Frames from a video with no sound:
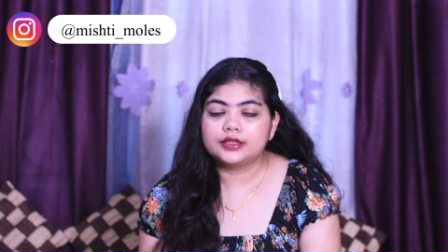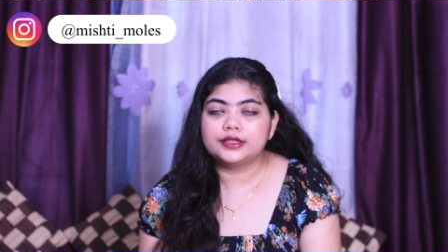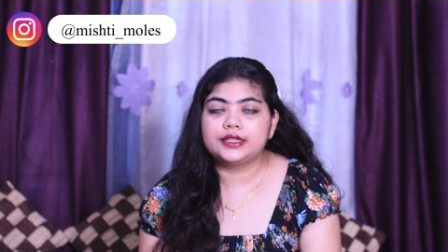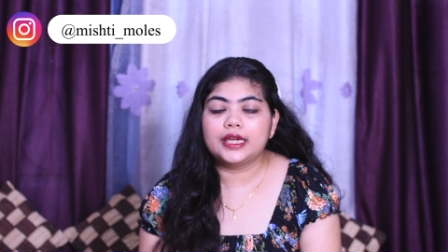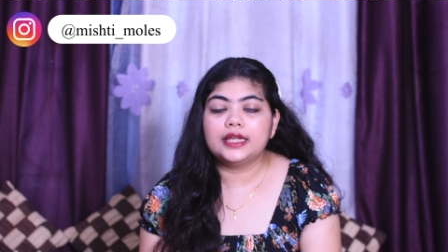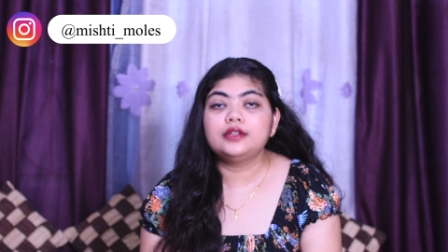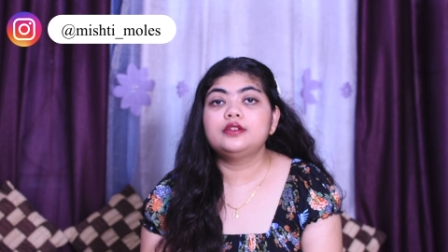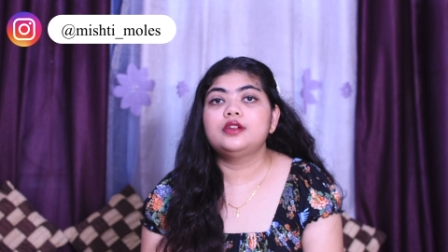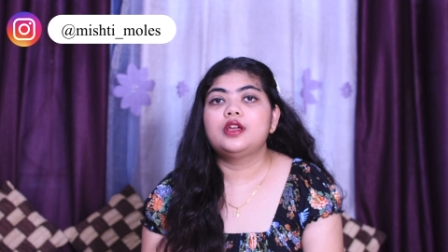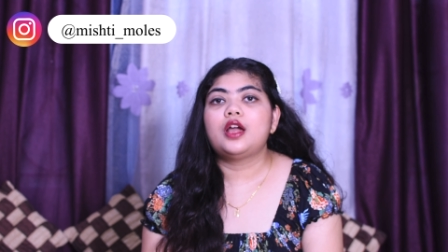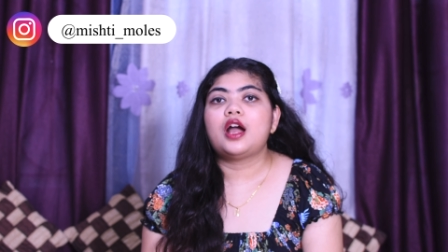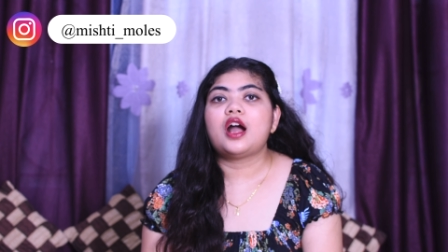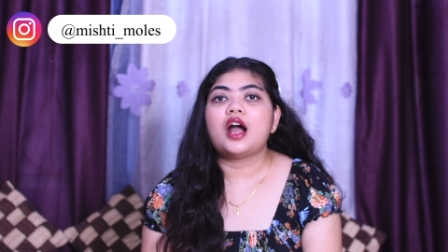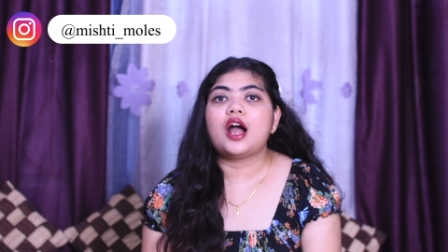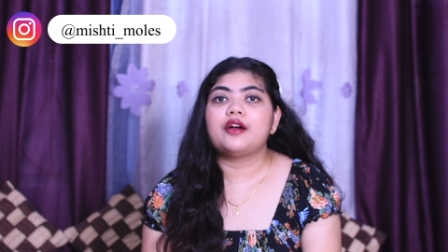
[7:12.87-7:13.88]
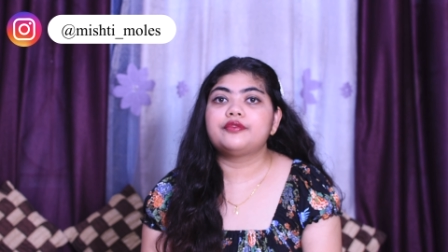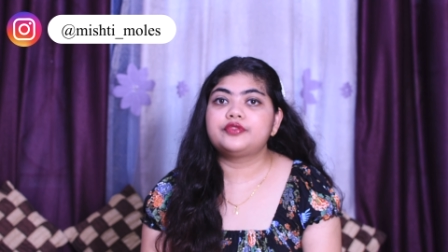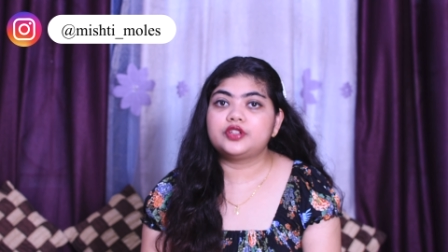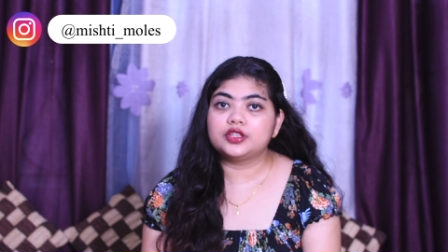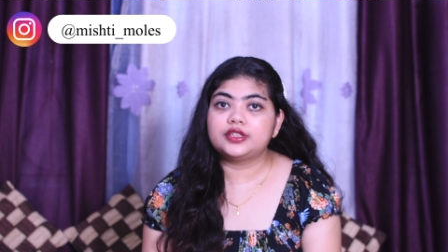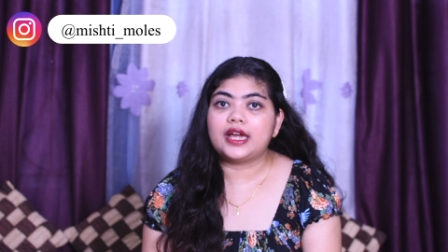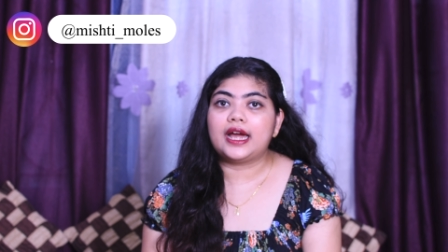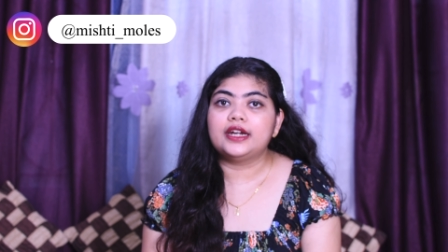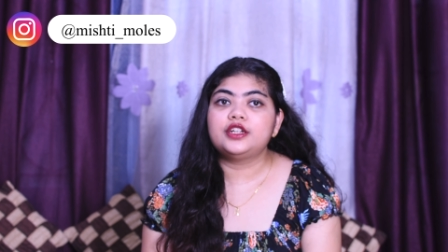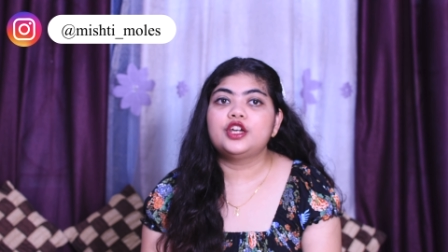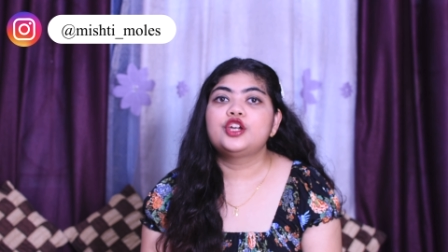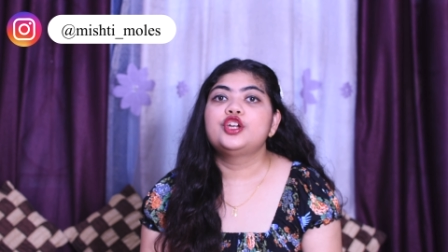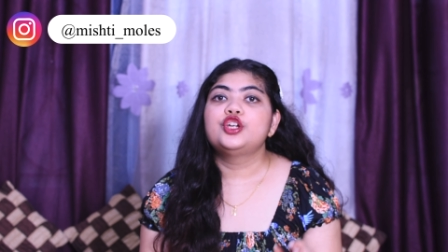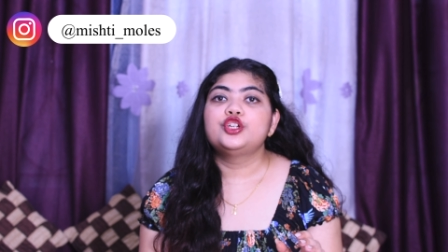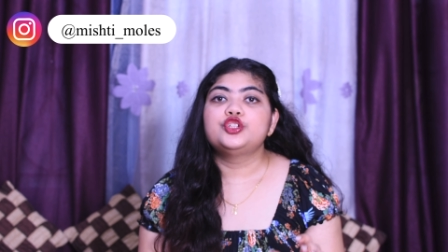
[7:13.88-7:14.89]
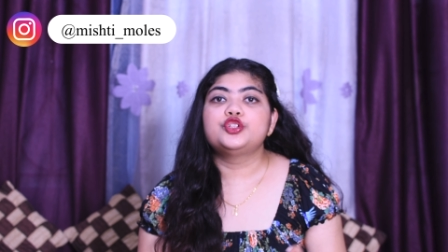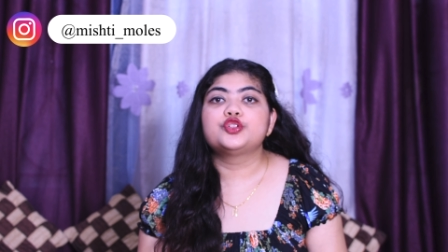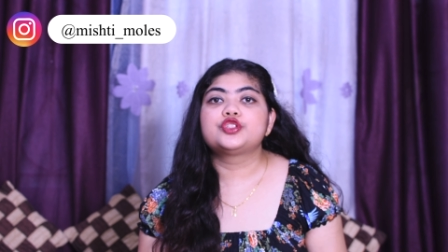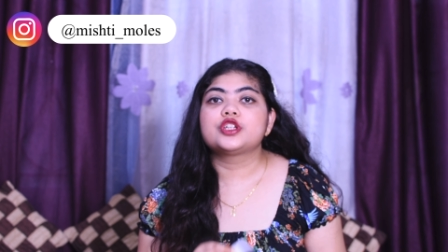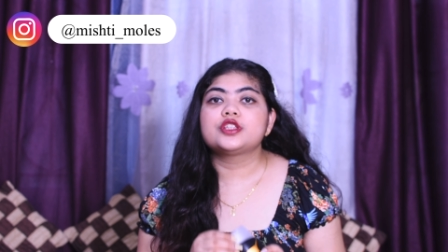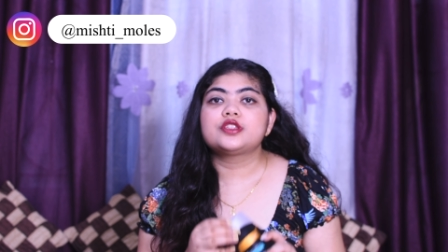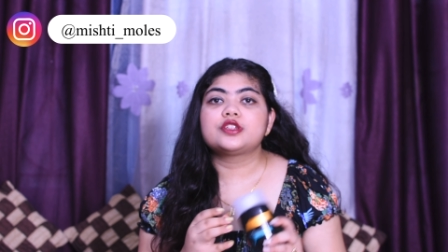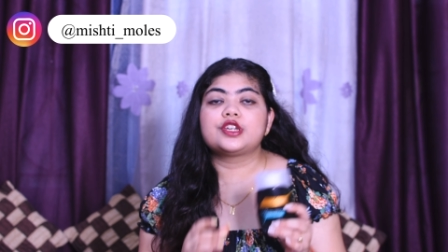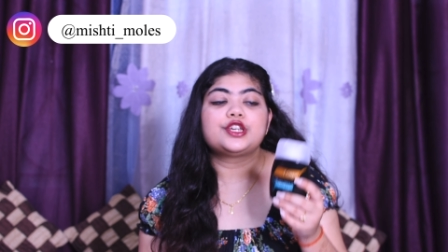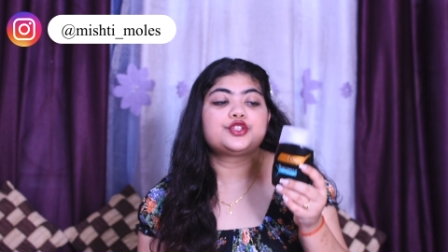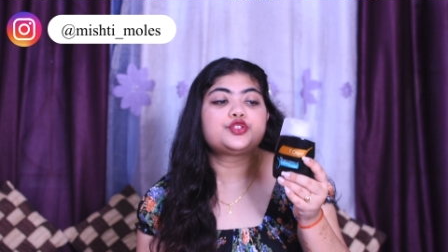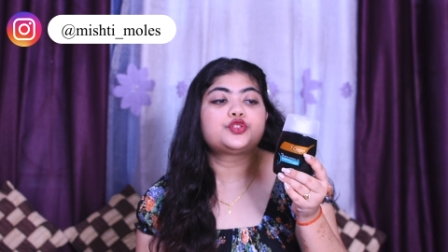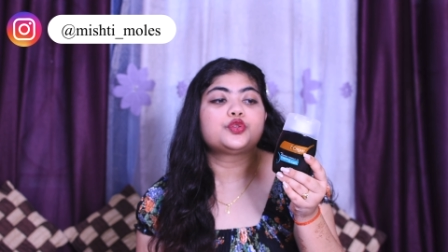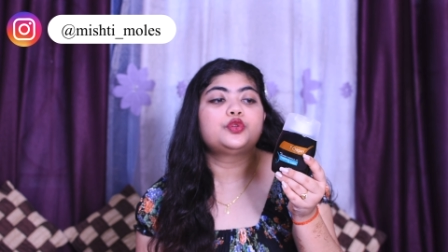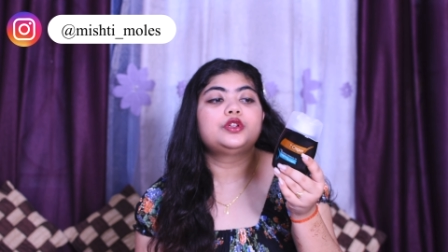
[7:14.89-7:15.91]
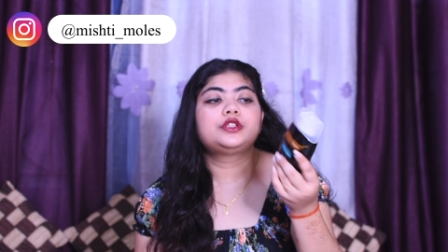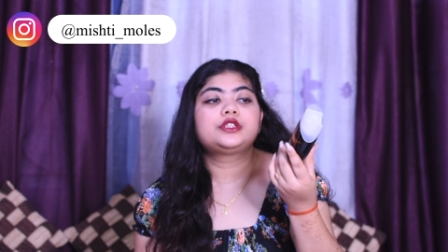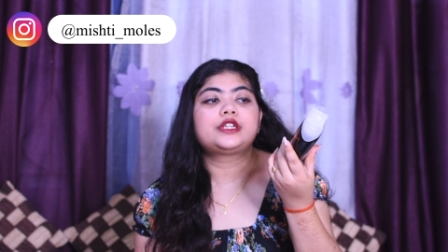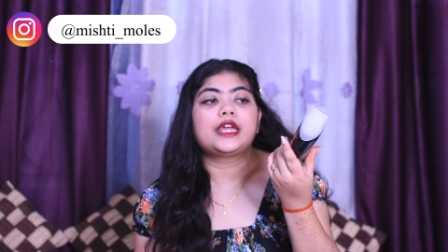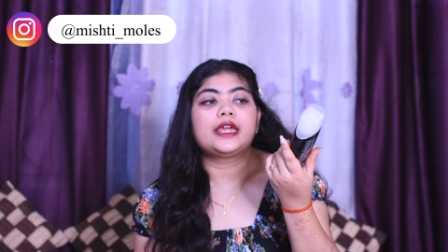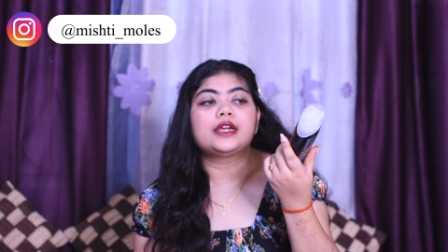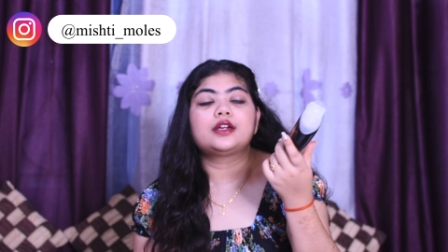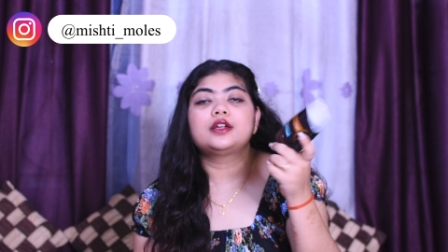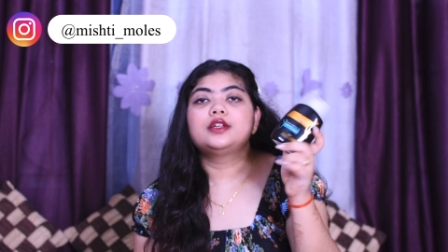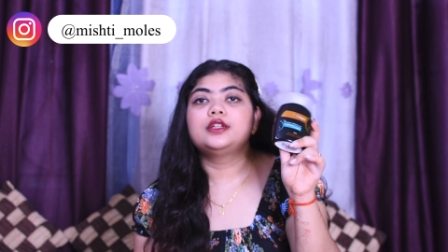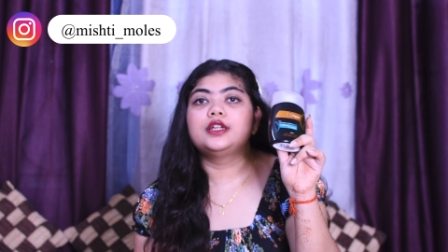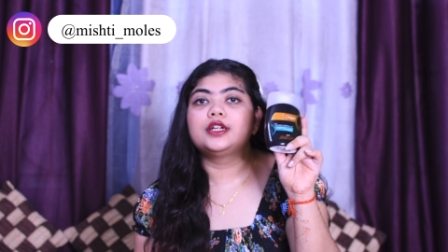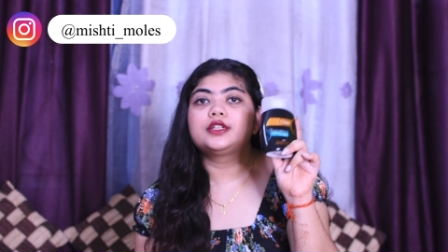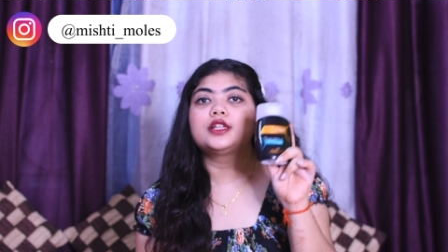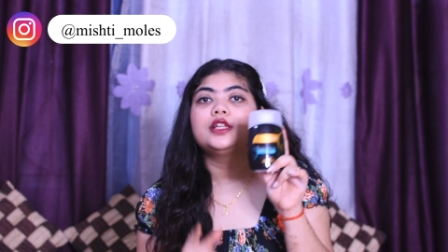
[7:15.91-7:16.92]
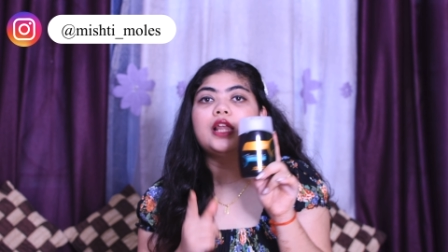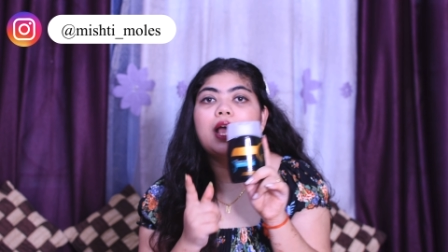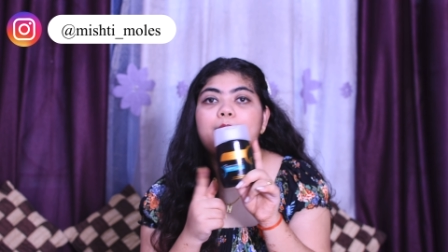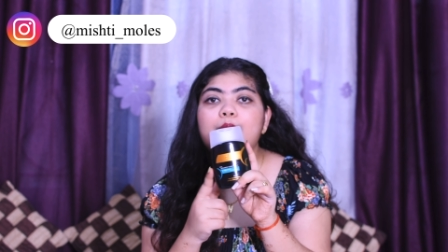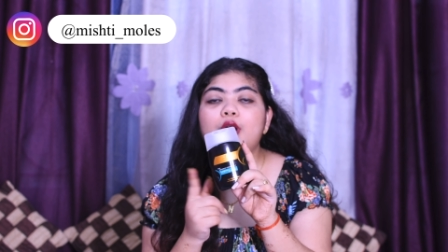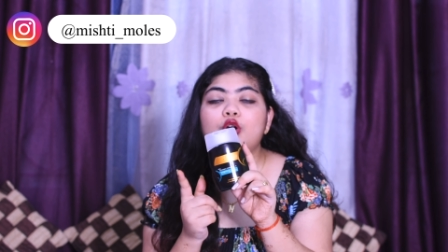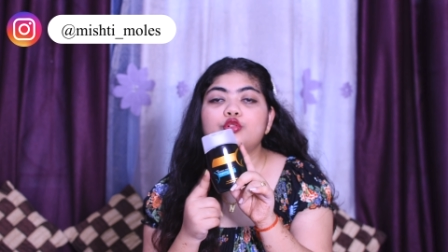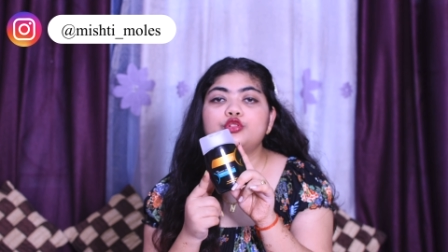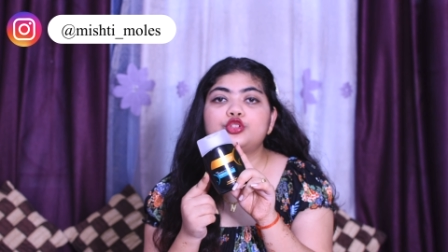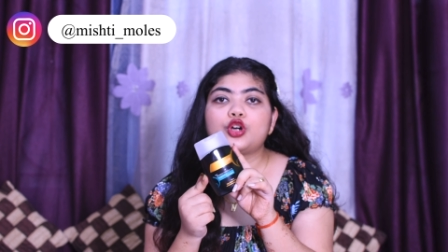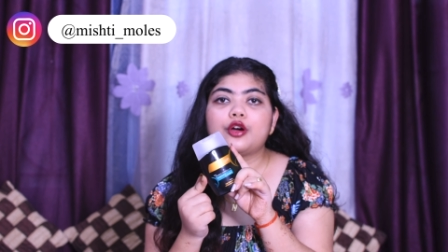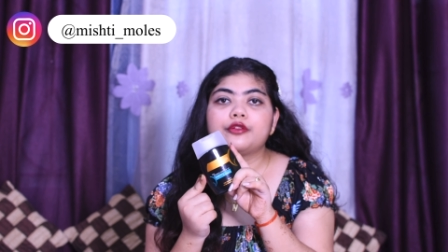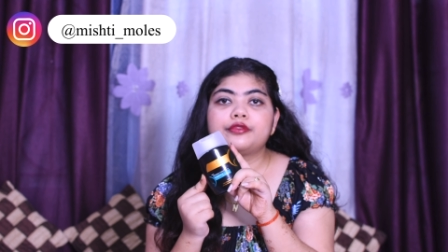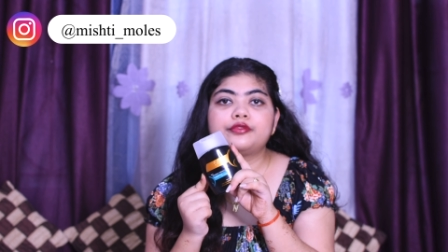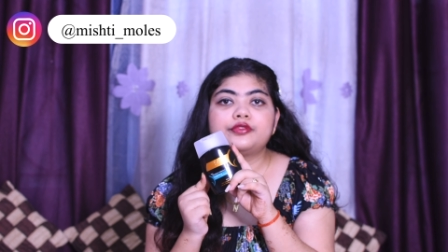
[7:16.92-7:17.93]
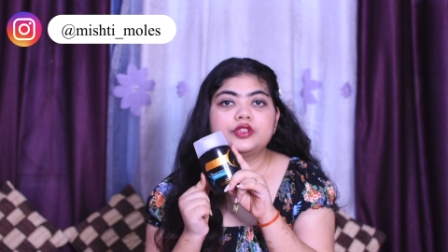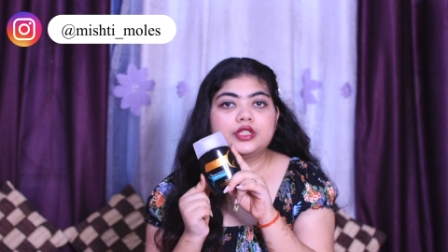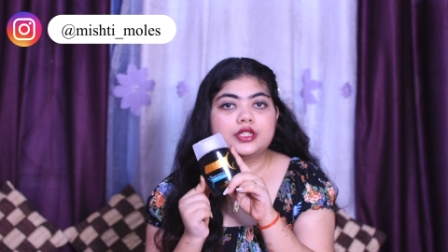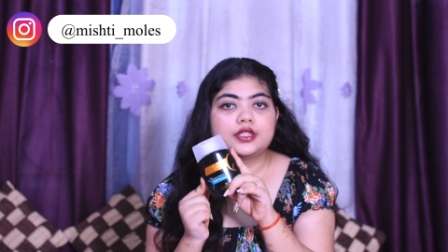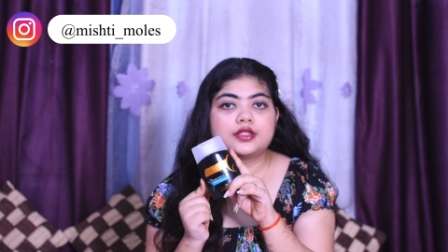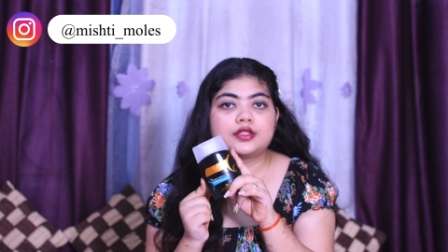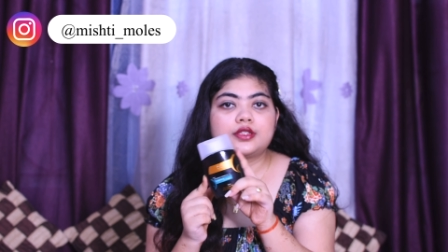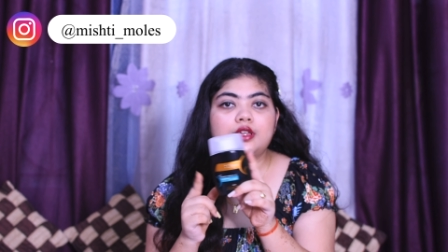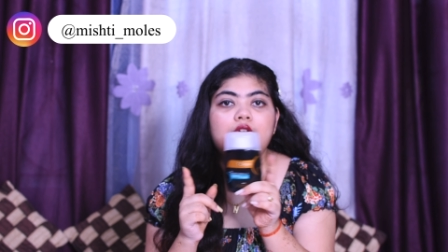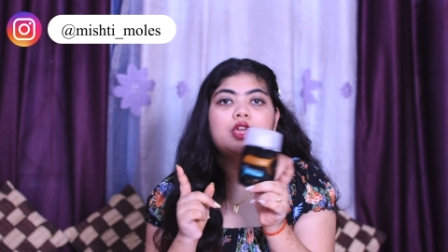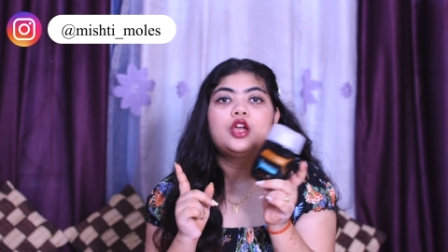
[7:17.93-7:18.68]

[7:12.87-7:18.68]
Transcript: Then after that you just need to take little amount of this